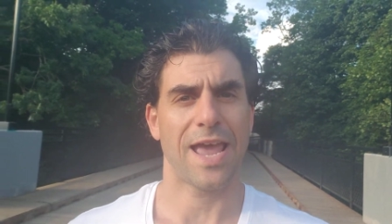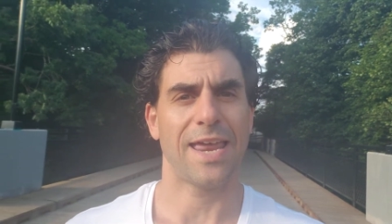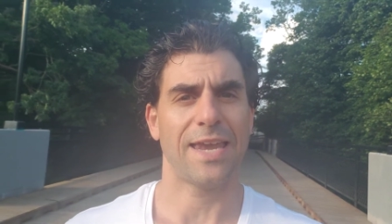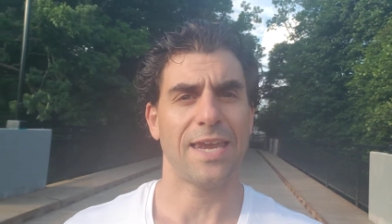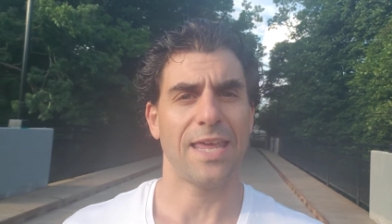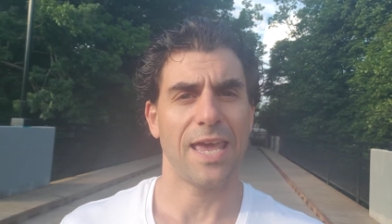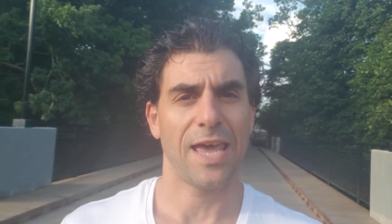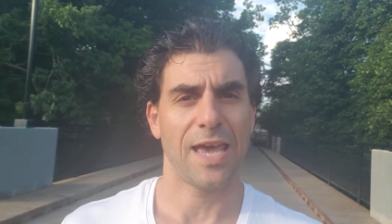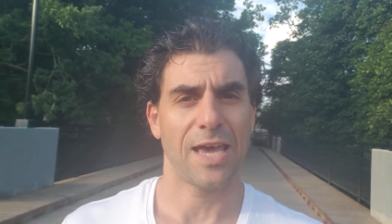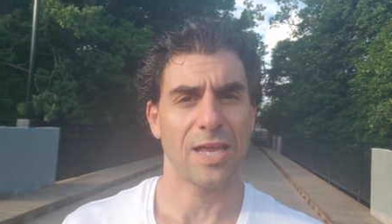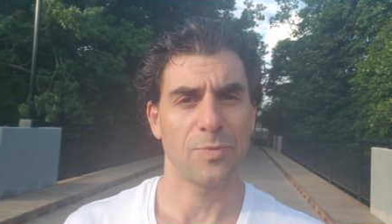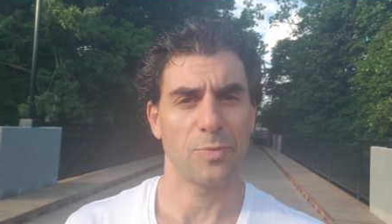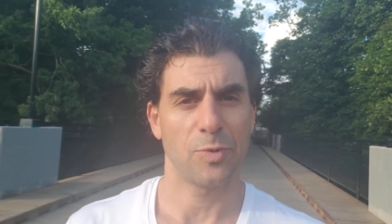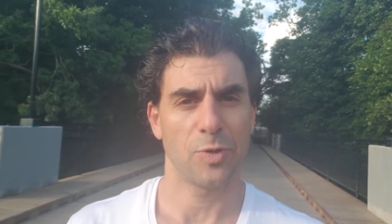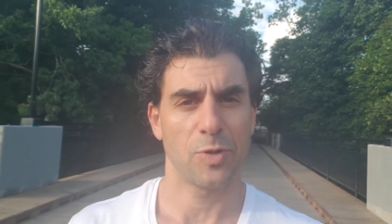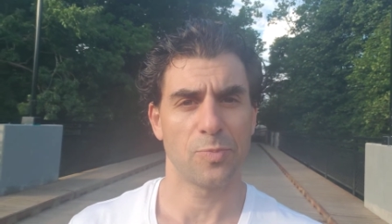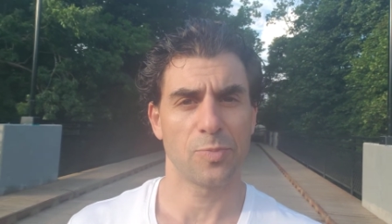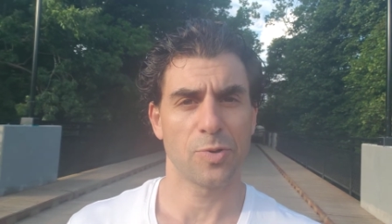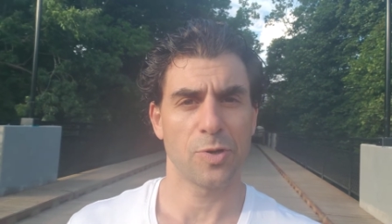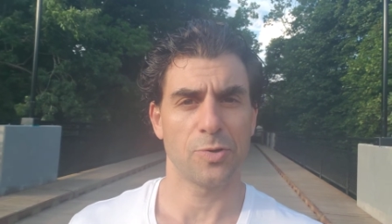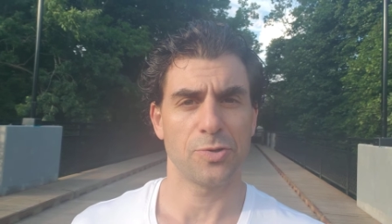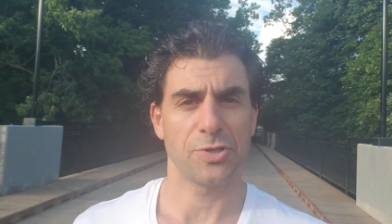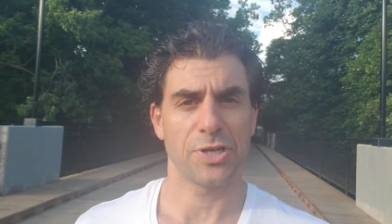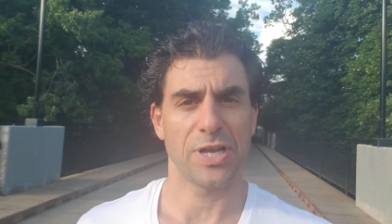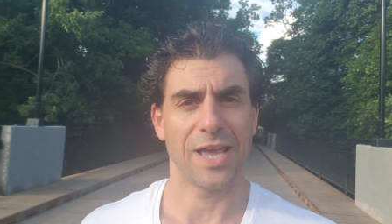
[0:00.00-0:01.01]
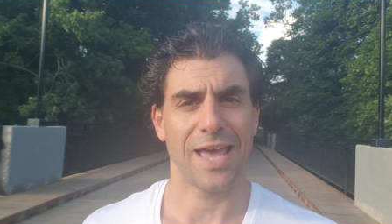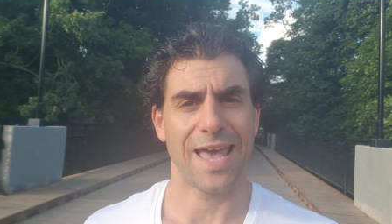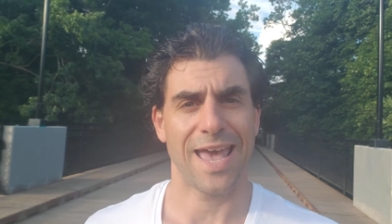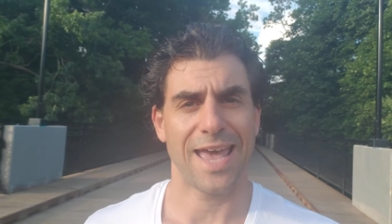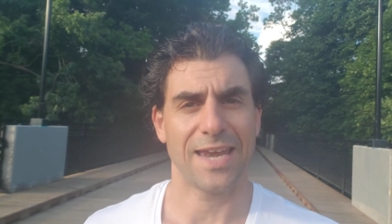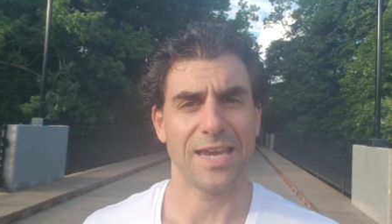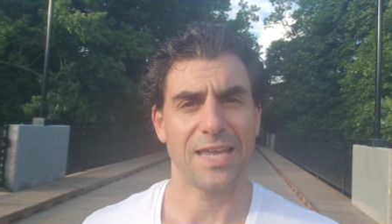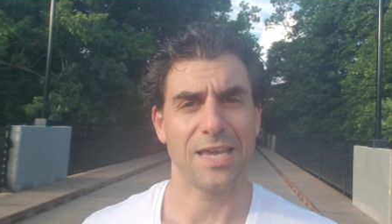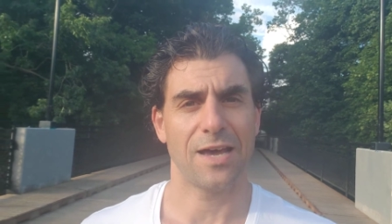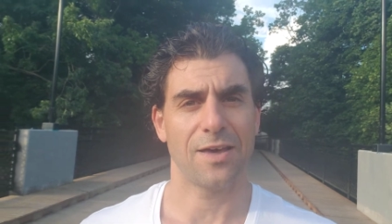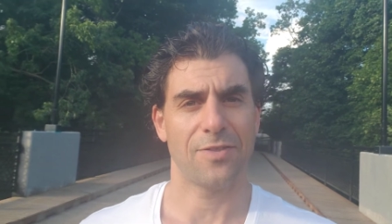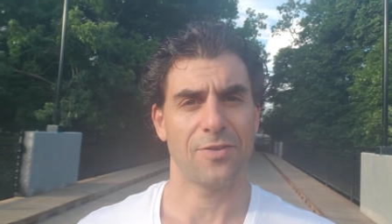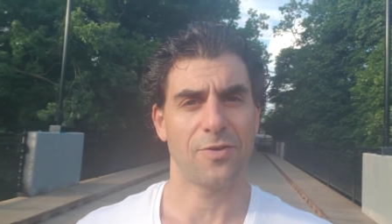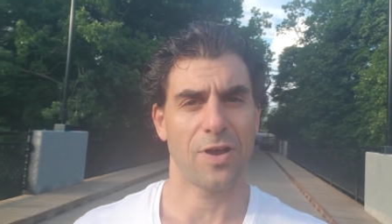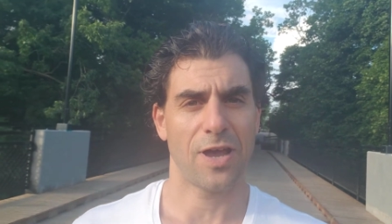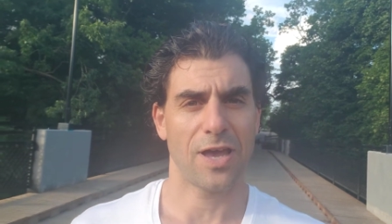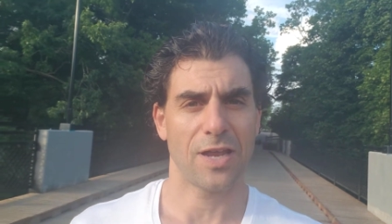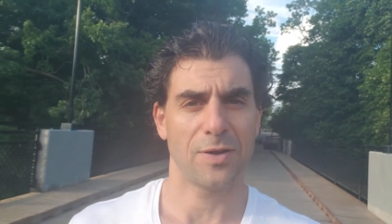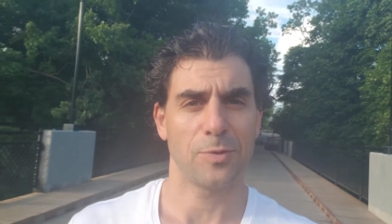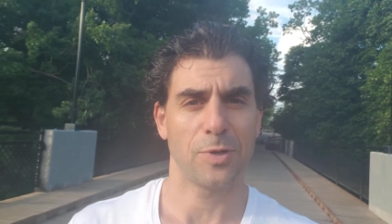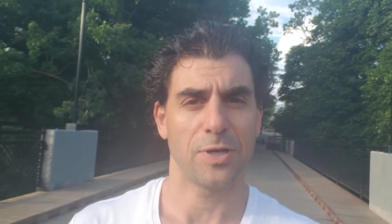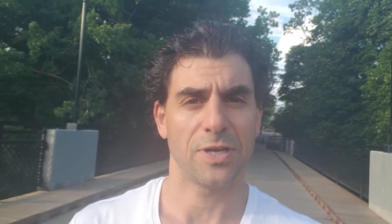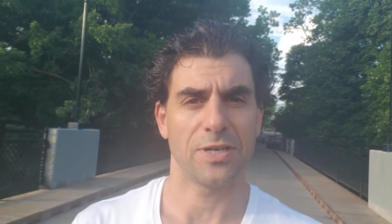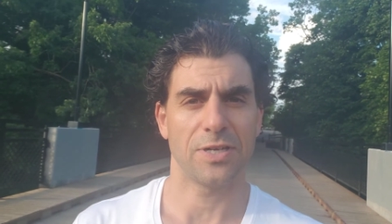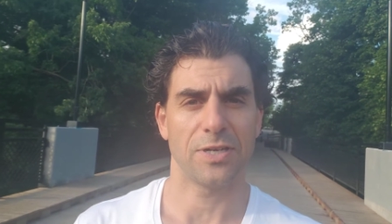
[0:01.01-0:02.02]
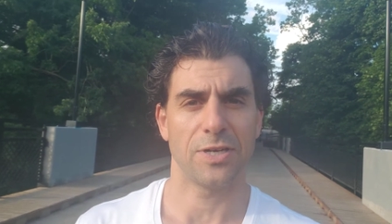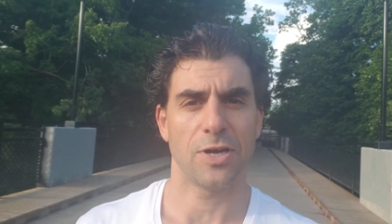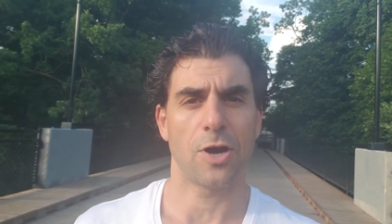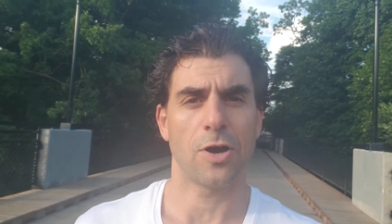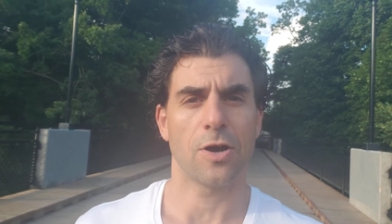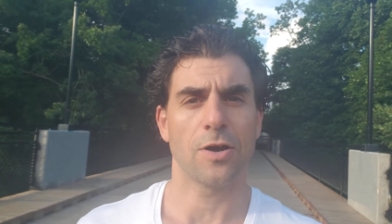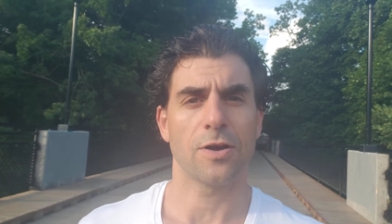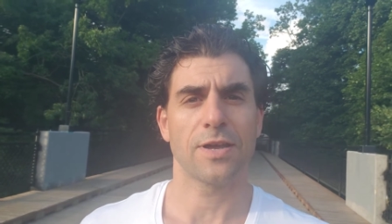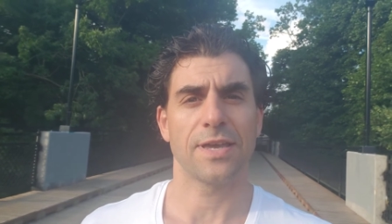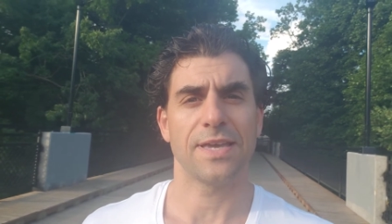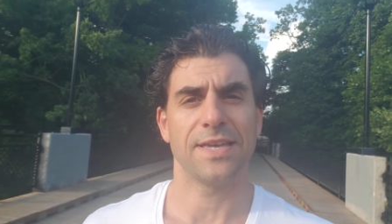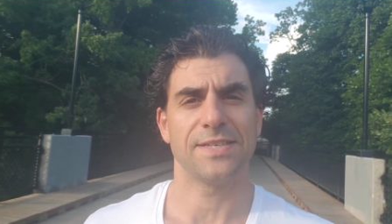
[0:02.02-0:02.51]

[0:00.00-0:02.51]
any animal approaching any other animal in an arc